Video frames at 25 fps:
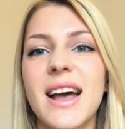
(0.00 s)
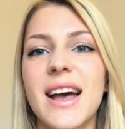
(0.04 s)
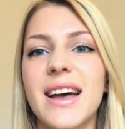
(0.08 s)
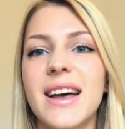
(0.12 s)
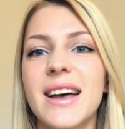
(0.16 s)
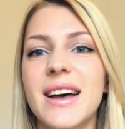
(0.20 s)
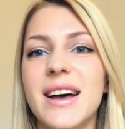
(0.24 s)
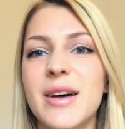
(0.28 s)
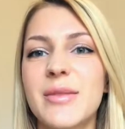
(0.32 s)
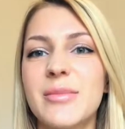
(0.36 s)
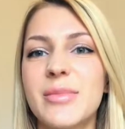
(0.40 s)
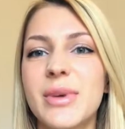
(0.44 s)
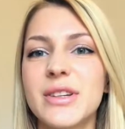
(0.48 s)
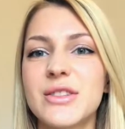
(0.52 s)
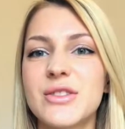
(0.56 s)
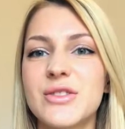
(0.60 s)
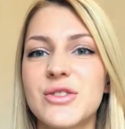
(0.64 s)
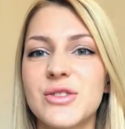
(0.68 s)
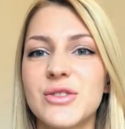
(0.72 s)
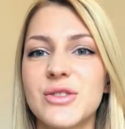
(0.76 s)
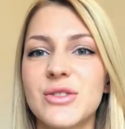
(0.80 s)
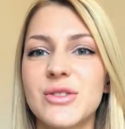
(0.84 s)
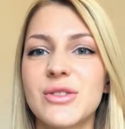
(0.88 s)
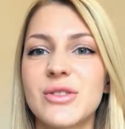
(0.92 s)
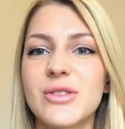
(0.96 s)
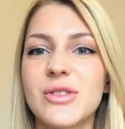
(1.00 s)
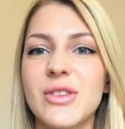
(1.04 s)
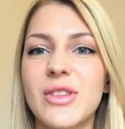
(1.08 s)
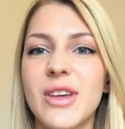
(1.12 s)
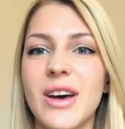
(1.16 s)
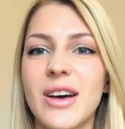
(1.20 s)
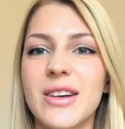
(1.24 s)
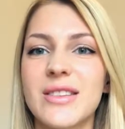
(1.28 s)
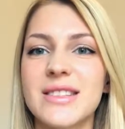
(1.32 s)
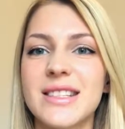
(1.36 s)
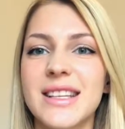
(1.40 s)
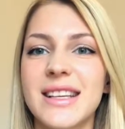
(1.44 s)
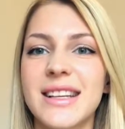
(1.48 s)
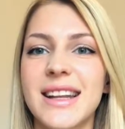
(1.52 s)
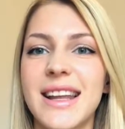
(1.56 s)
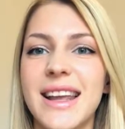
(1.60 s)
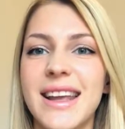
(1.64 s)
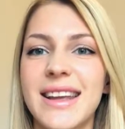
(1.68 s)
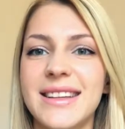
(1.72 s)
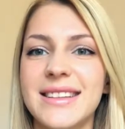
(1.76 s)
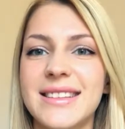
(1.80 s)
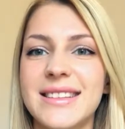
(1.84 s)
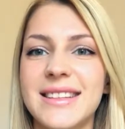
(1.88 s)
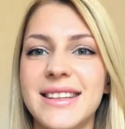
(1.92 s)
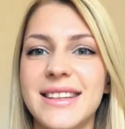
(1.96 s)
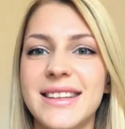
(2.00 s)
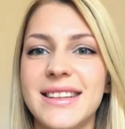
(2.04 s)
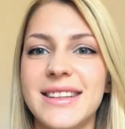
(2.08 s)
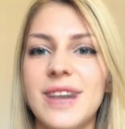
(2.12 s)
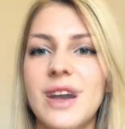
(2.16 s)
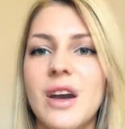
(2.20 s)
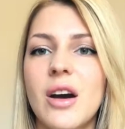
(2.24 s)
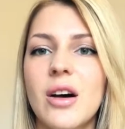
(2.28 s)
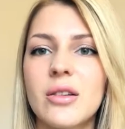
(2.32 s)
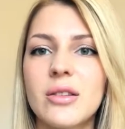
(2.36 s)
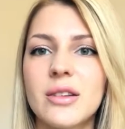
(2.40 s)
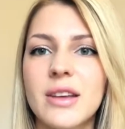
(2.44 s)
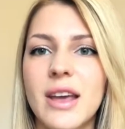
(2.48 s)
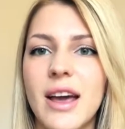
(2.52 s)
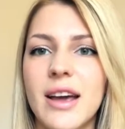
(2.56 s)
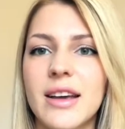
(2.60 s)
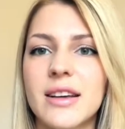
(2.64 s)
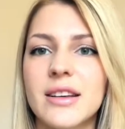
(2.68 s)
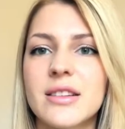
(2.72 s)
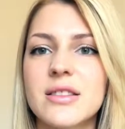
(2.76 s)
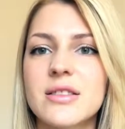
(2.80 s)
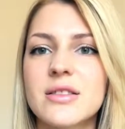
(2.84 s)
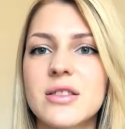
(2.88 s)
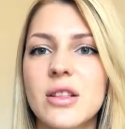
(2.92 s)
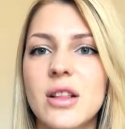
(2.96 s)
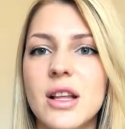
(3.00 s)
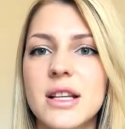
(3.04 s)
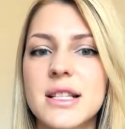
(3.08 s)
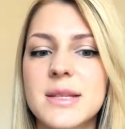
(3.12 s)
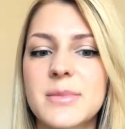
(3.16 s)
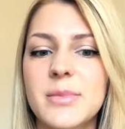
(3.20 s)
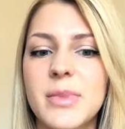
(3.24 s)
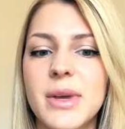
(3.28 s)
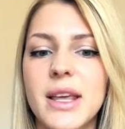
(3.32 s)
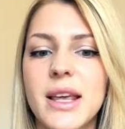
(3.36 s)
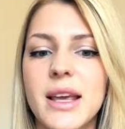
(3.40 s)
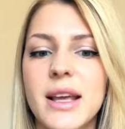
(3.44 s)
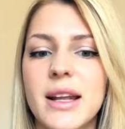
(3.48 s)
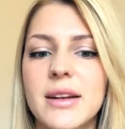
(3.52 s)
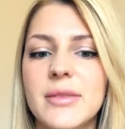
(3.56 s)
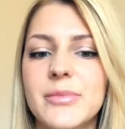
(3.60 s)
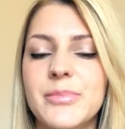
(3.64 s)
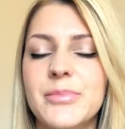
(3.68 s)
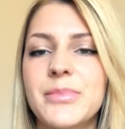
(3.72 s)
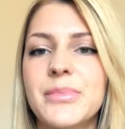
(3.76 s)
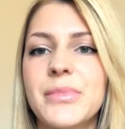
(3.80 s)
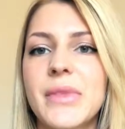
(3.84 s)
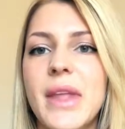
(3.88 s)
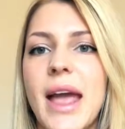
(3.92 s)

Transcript: by June 2018. Okay, so let's begin.